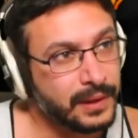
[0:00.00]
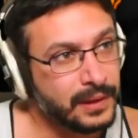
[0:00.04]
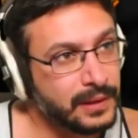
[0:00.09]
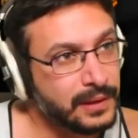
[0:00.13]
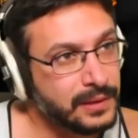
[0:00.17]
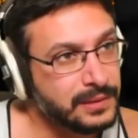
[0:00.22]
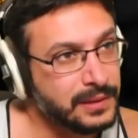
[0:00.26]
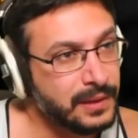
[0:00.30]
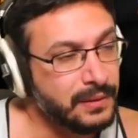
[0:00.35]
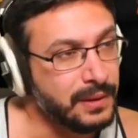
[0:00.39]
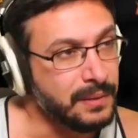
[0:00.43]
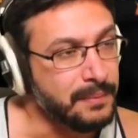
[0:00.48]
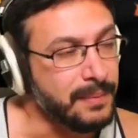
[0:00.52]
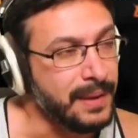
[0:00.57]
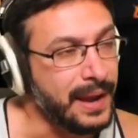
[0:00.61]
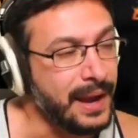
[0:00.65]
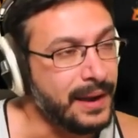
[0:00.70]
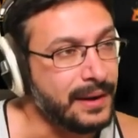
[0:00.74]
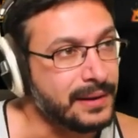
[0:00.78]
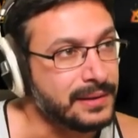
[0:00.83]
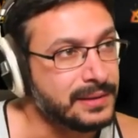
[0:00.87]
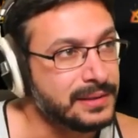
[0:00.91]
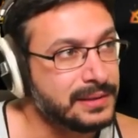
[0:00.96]
It's not really
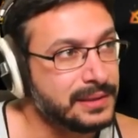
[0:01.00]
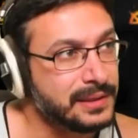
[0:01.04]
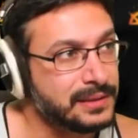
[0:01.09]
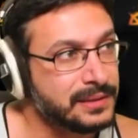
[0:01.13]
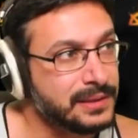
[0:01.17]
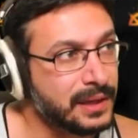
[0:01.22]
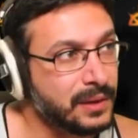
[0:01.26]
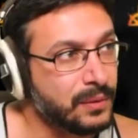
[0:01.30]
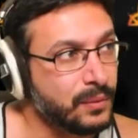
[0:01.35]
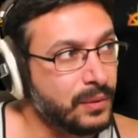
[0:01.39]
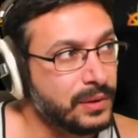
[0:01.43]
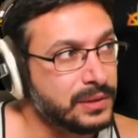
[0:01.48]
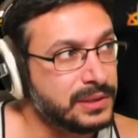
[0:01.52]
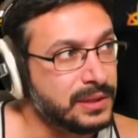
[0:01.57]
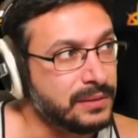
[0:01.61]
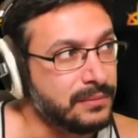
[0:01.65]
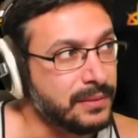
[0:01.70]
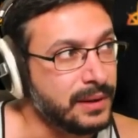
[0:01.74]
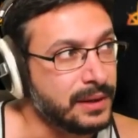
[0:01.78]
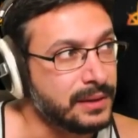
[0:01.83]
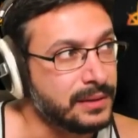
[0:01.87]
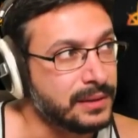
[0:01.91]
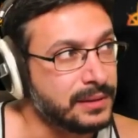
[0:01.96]
madness, it's like worse than
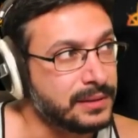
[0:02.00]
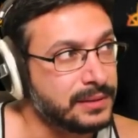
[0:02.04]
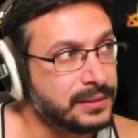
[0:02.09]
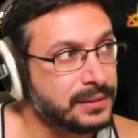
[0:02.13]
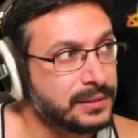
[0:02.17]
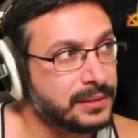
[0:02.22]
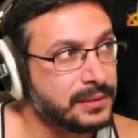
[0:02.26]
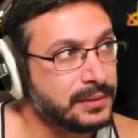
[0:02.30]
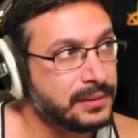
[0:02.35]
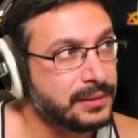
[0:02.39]
madness.